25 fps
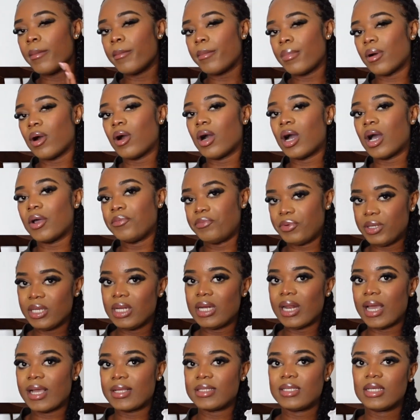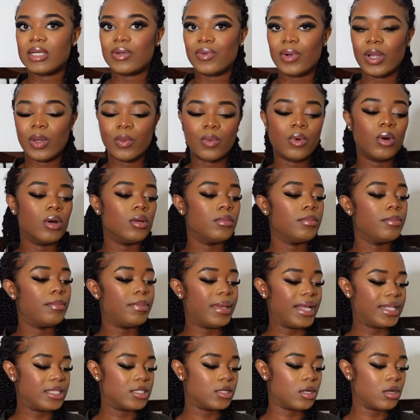but I really like the grey one
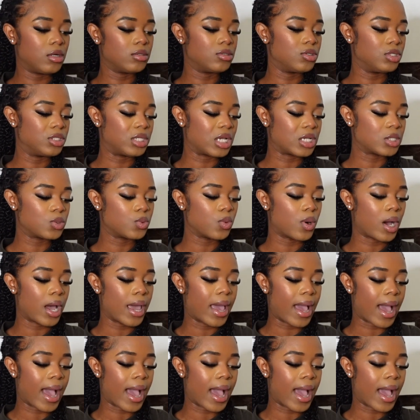better so that's why